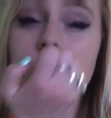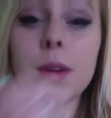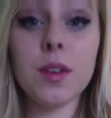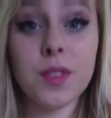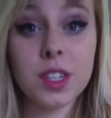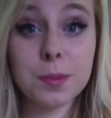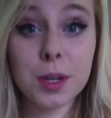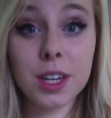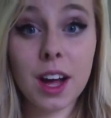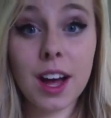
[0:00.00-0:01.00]
good when I first
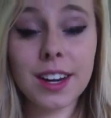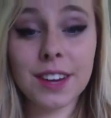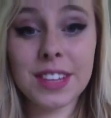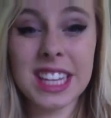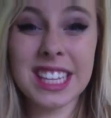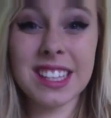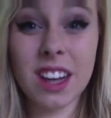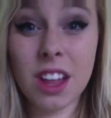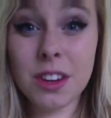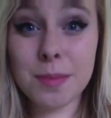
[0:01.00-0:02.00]
put it on, and I really liked
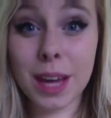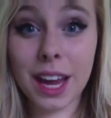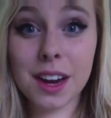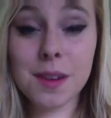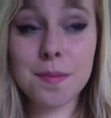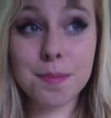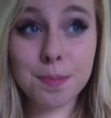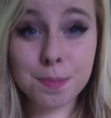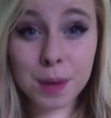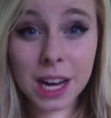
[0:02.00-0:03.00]
that color of my hair,
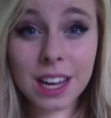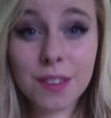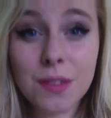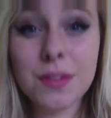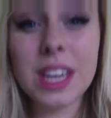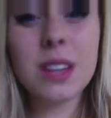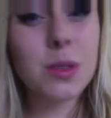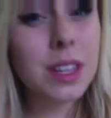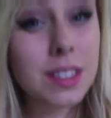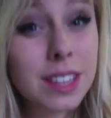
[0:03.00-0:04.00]
but it faded
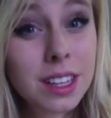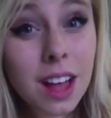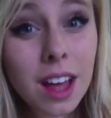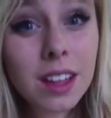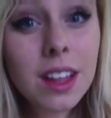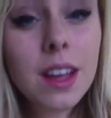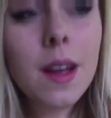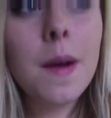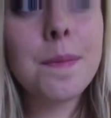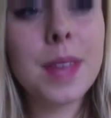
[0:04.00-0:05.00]
throughout the day a lot.
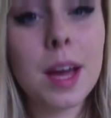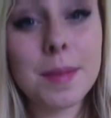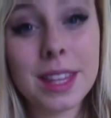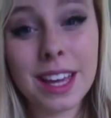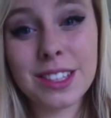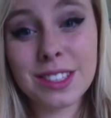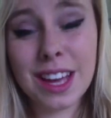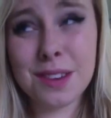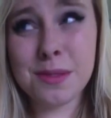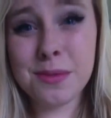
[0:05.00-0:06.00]
It like just
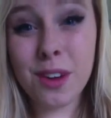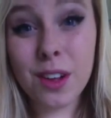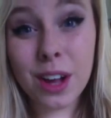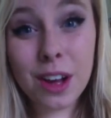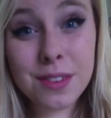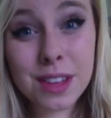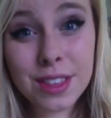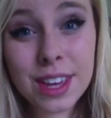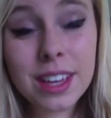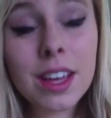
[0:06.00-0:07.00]
kind of from falling off, I
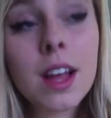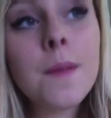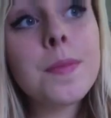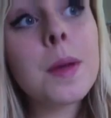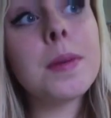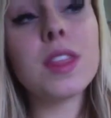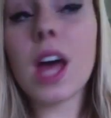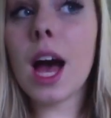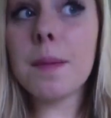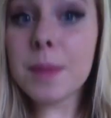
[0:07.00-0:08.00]
think. But the
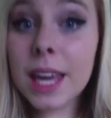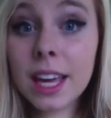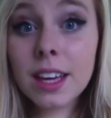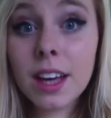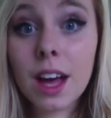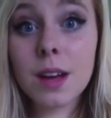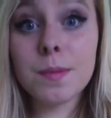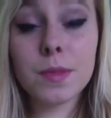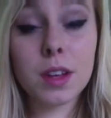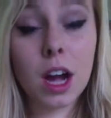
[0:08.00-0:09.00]
hot pink,
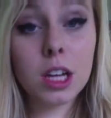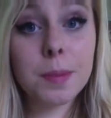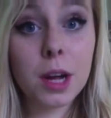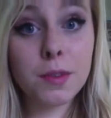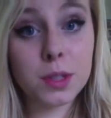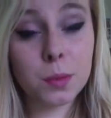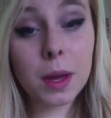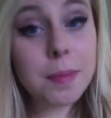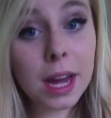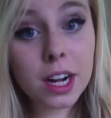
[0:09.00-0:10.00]
the color payoff was way
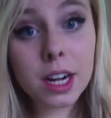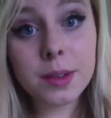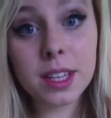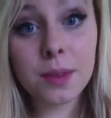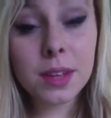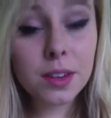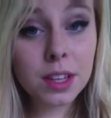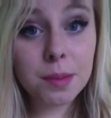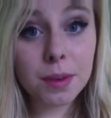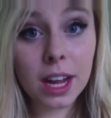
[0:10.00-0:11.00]
better. It was like really,
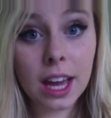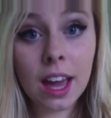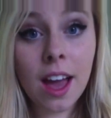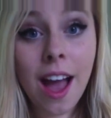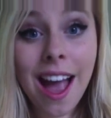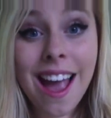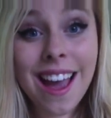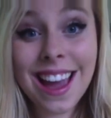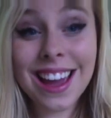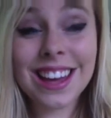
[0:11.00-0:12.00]
really bright,
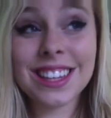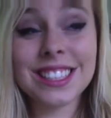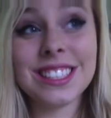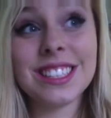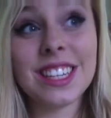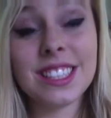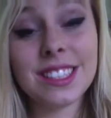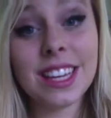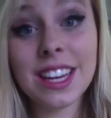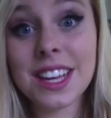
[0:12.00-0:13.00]
and it
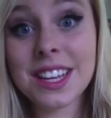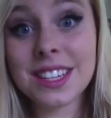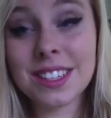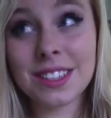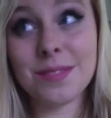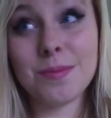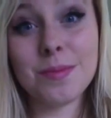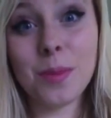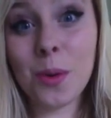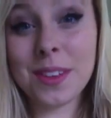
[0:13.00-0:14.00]
stayed in
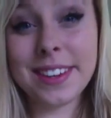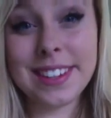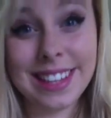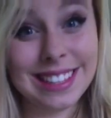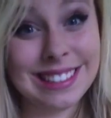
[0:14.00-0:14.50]
more than a day,